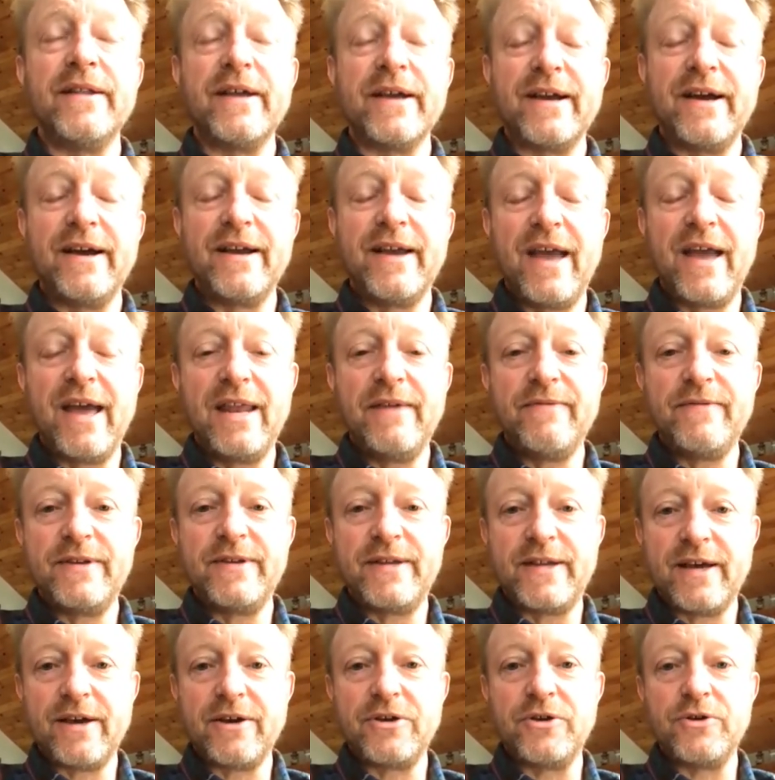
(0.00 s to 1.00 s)
Like I can't even
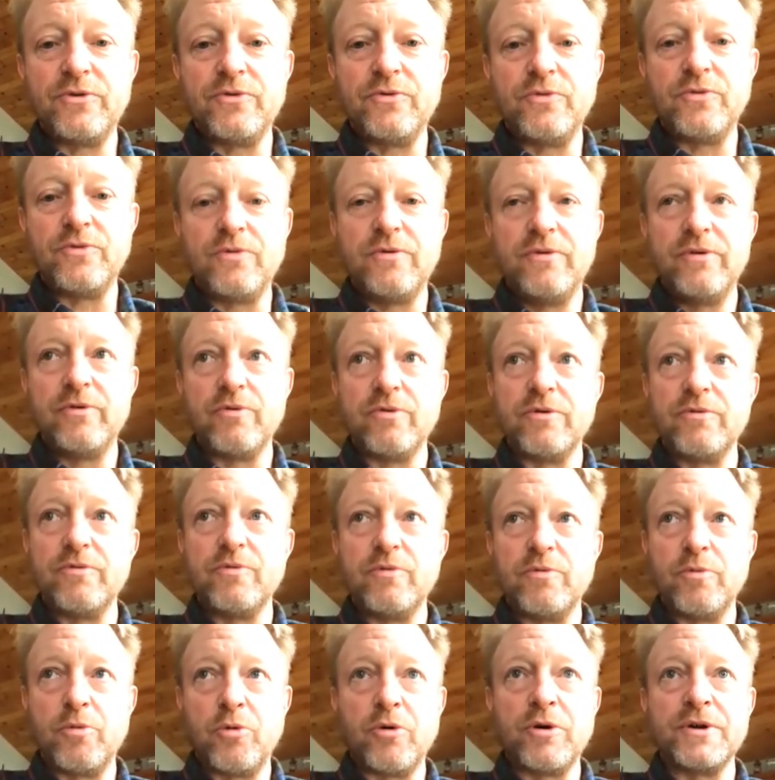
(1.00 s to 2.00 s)
tell you the
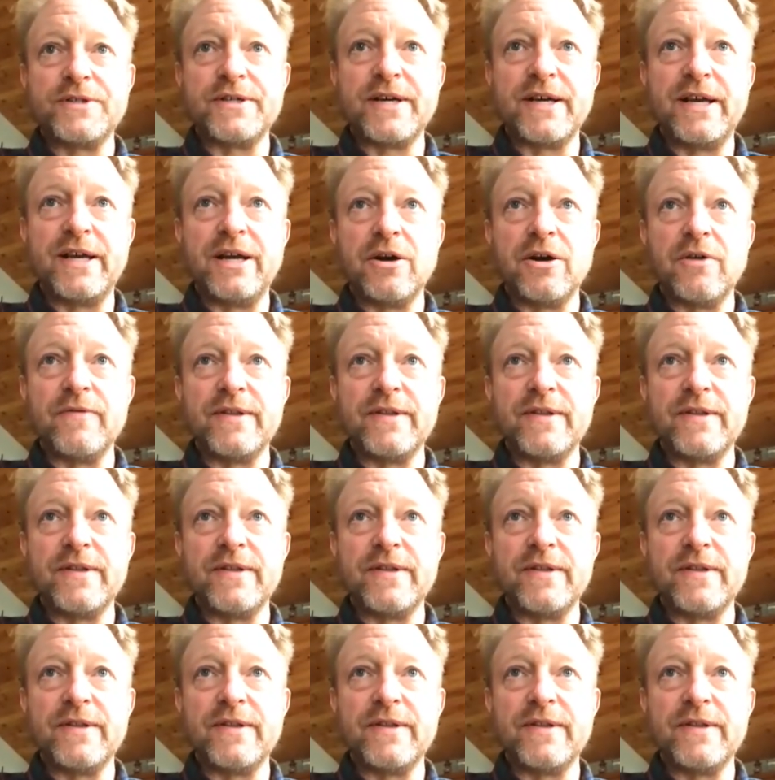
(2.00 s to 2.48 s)
reports I hear,